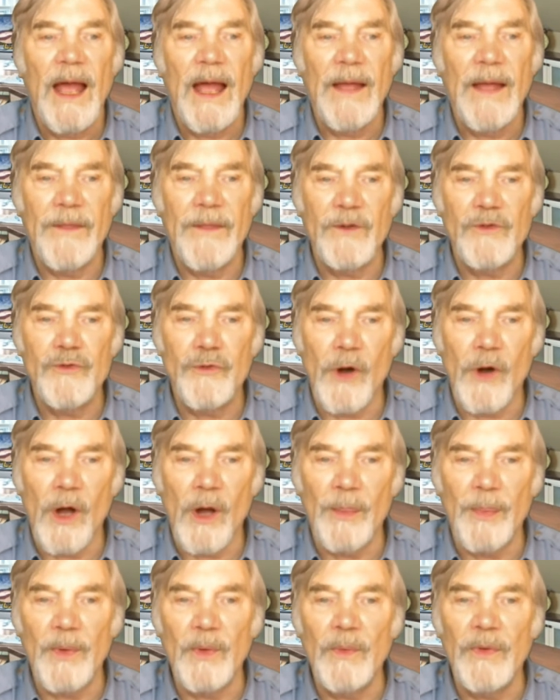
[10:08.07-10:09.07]
and the
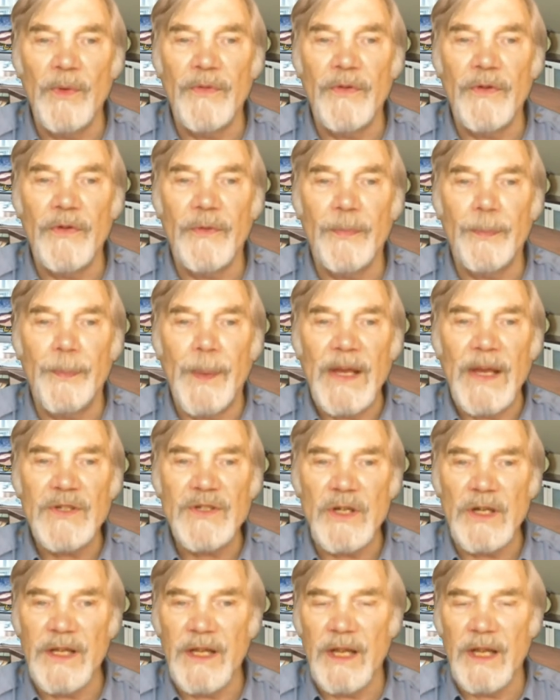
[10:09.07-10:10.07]
drop was
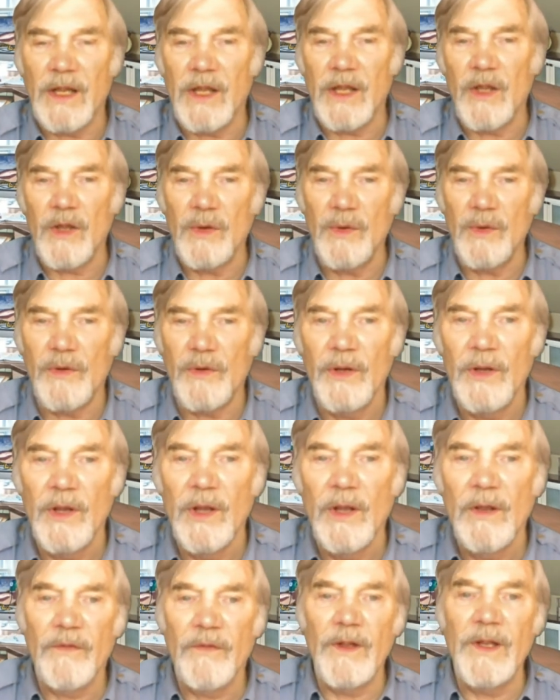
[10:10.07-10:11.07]
especially acute
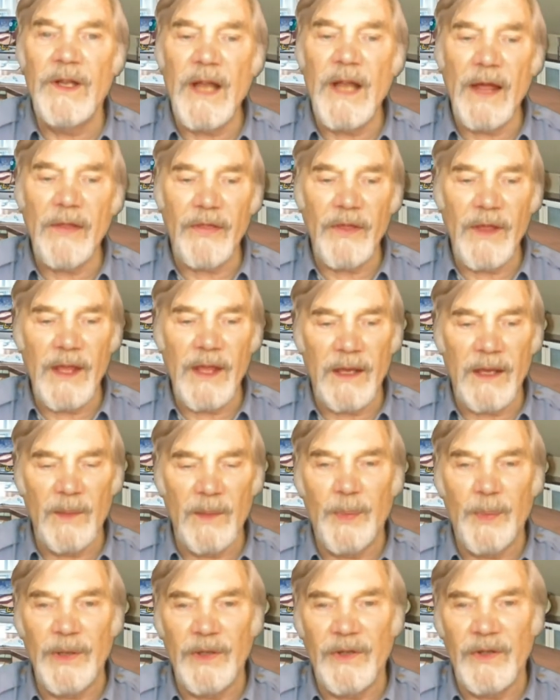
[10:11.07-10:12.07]
for nothing
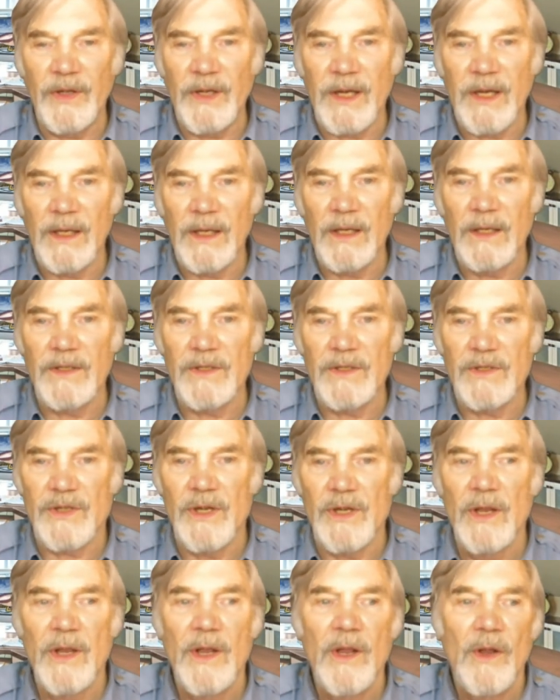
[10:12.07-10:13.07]
in particulars